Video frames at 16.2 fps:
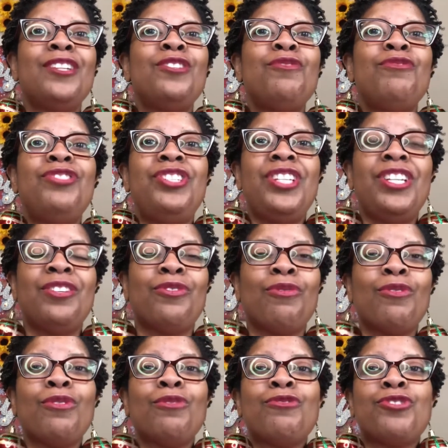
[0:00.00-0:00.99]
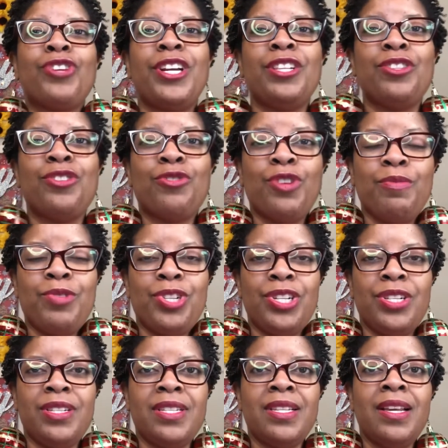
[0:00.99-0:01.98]
do general
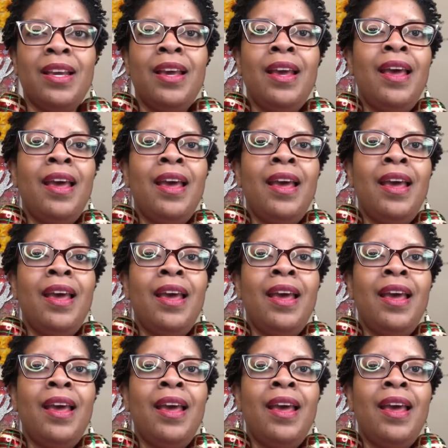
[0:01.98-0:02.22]
transcriptions.